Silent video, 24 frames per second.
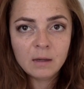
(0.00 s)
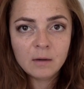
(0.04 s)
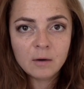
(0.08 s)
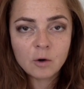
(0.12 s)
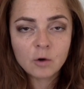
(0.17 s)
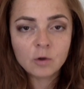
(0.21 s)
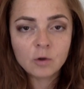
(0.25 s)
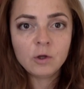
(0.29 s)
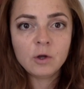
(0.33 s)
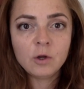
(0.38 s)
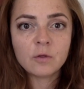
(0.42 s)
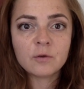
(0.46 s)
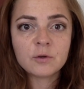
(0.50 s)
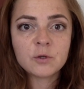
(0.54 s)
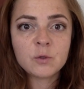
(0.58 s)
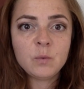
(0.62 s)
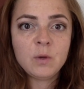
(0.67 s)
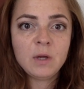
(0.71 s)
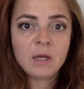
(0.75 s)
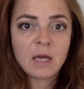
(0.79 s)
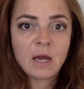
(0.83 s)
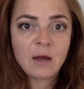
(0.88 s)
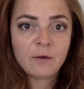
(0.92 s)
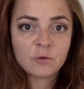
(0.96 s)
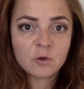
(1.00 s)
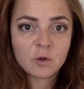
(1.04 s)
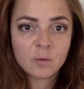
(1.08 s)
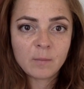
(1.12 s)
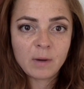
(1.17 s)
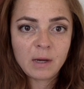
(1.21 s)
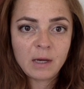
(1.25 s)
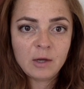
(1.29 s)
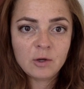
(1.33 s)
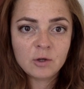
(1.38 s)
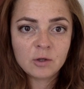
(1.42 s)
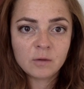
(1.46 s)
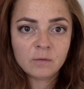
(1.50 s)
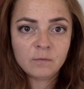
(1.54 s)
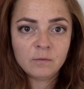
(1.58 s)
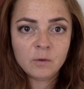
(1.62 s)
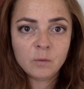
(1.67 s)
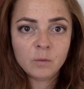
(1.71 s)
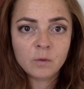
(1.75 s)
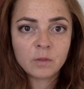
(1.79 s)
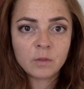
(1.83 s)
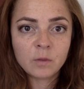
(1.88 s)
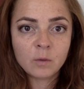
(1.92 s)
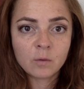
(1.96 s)
earlier this week after my
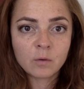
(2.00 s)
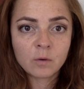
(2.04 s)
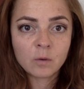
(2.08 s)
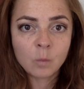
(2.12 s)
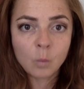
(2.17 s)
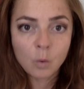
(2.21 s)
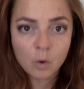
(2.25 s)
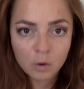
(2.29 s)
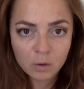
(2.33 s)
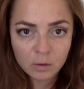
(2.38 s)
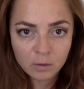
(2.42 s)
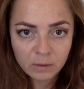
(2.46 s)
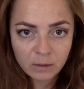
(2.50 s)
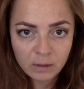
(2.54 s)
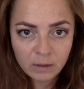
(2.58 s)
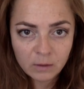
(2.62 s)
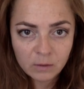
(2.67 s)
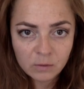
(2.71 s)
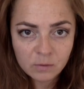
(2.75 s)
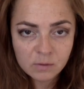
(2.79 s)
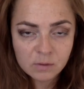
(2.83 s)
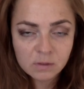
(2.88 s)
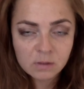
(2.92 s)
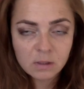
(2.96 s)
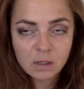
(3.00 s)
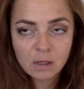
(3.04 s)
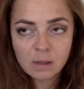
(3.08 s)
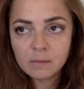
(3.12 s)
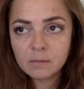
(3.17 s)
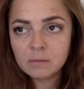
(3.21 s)
interview with Laura Worley, who's